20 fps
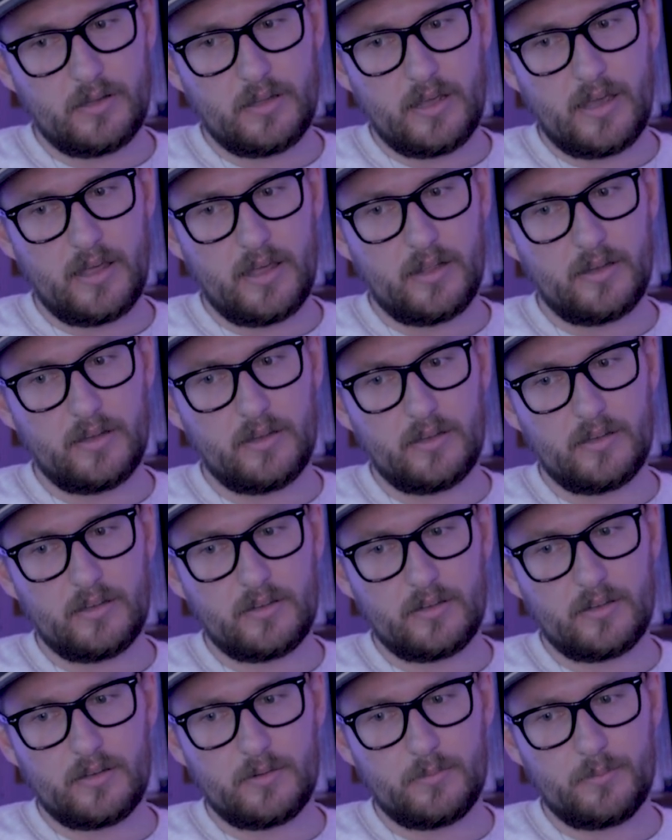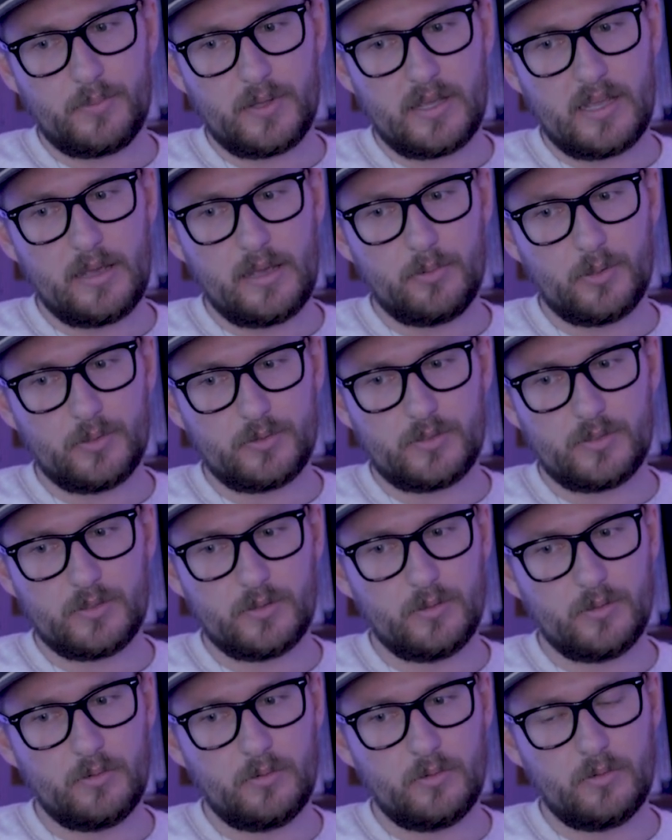and be able
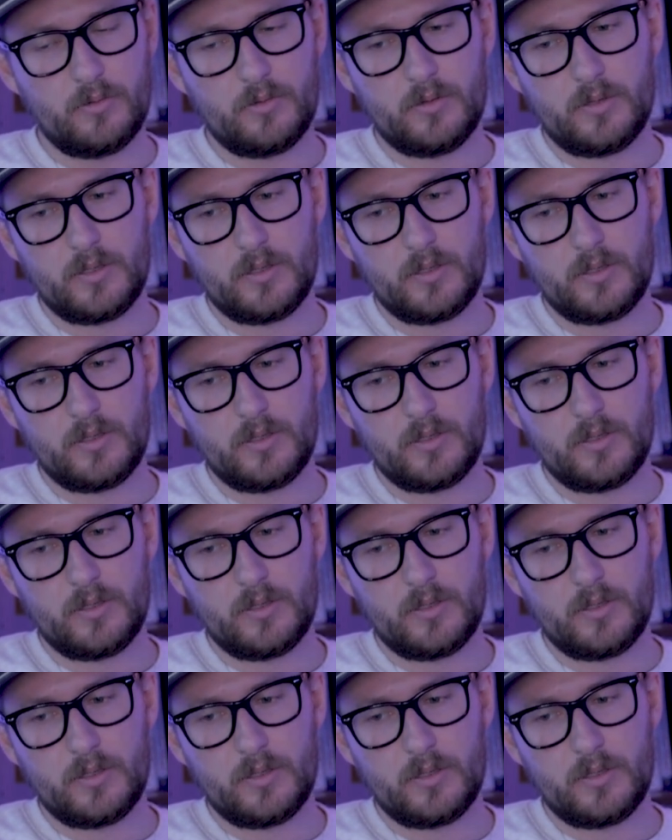to